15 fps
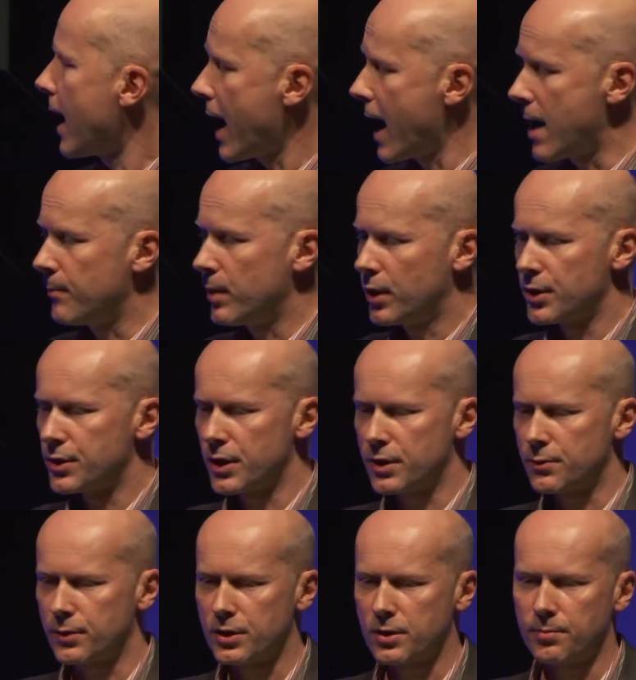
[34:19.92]
And because
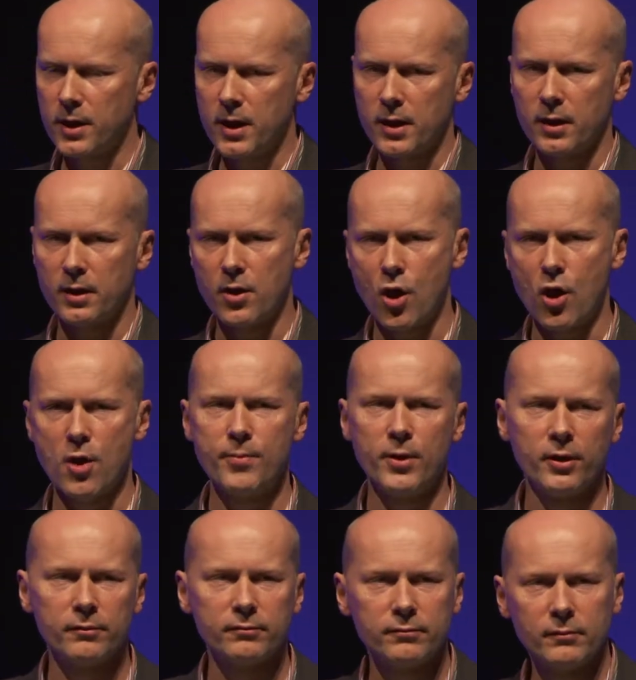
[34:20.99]
this was to be a, an
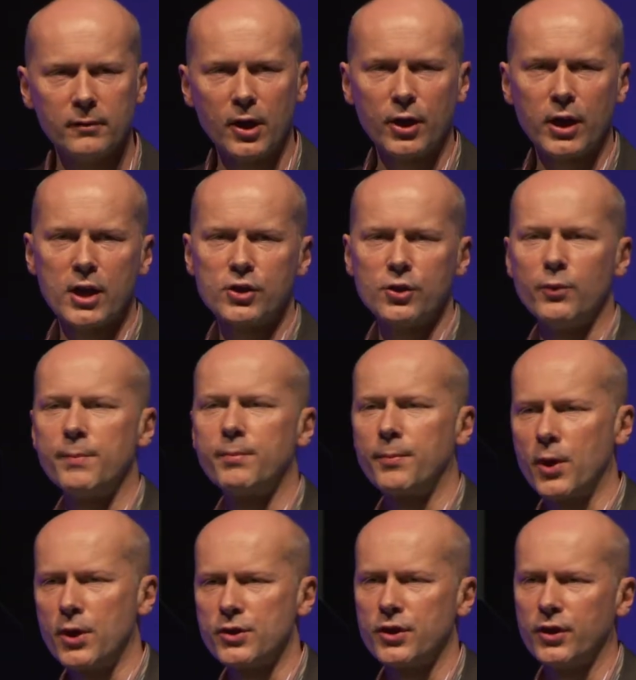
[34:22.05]
urban location, we
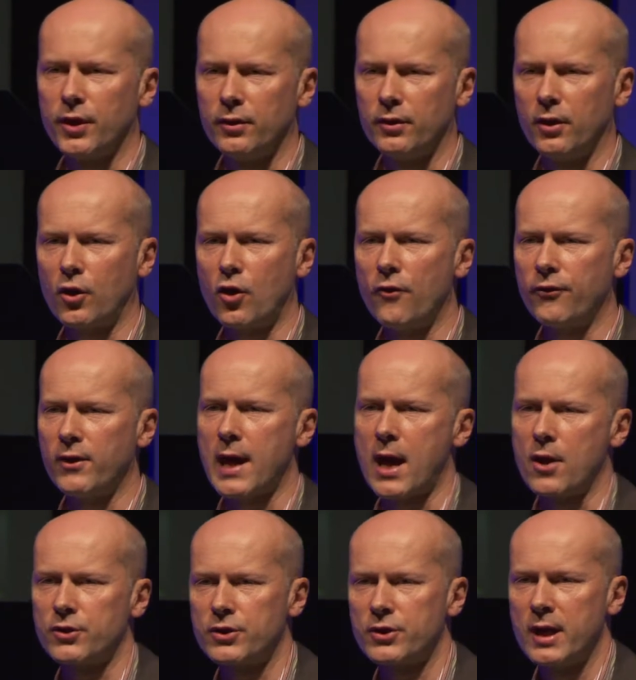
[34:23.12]
proposed a, a coffee
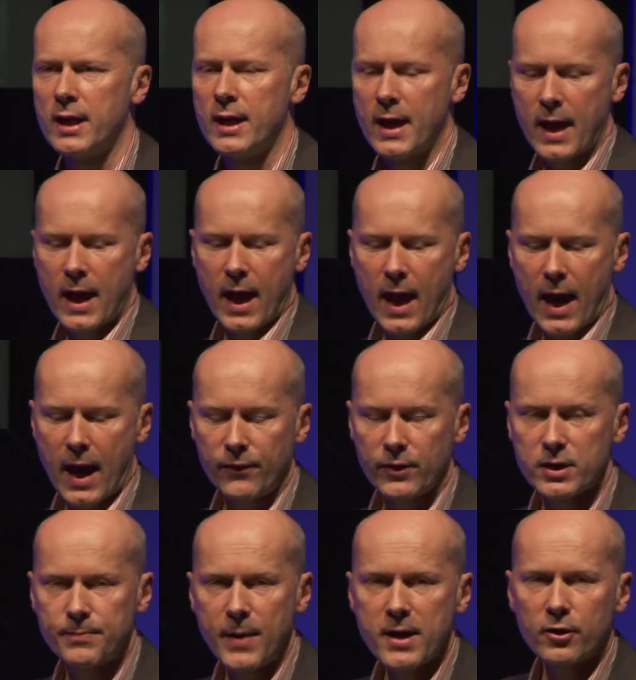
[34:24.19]
house. And the
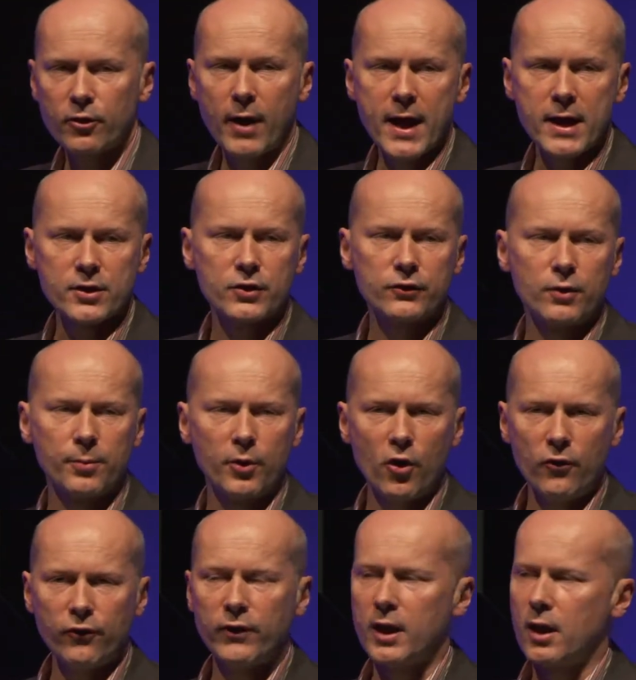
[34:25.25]
spent grains from
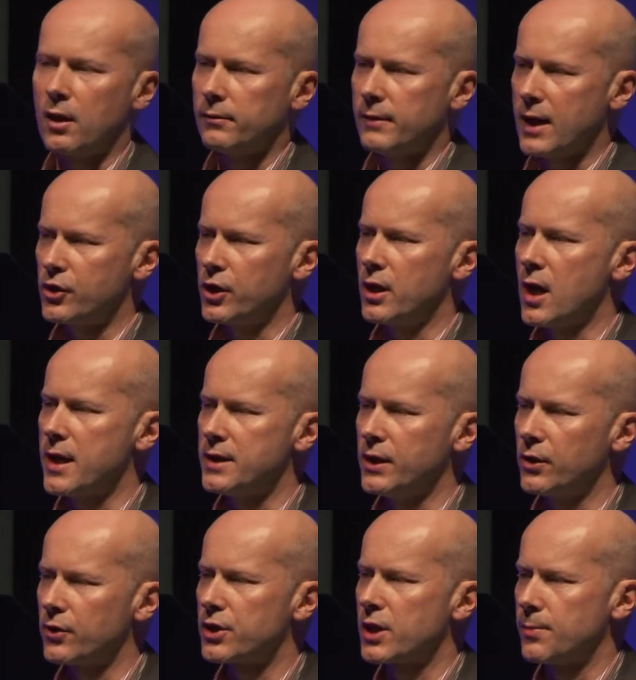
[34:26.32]
coffee are actually an
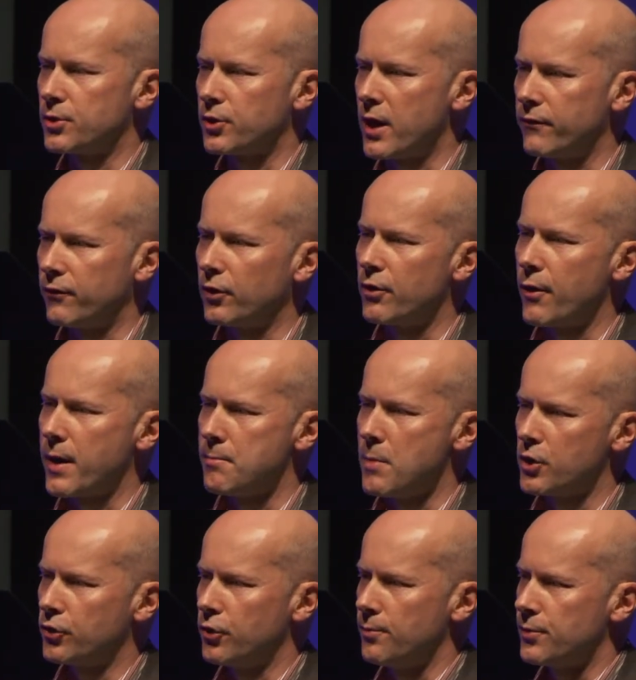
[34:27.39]
ideal substrate for growing
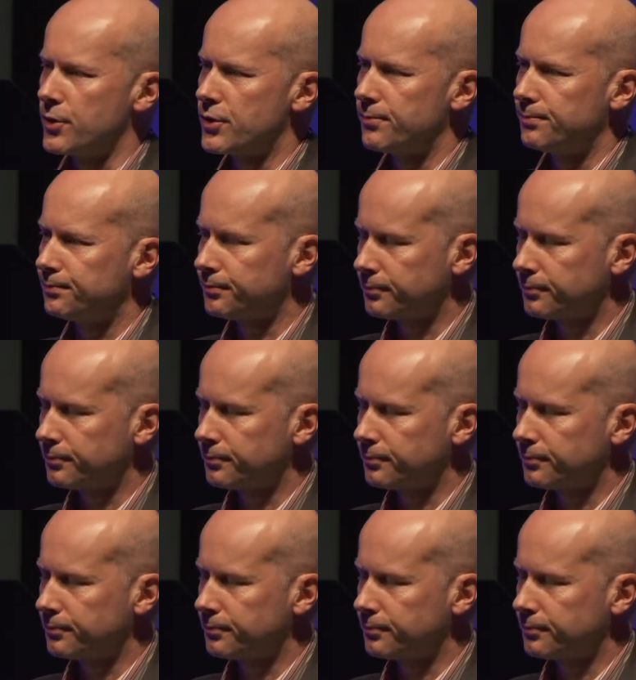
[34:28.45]
mushrooms.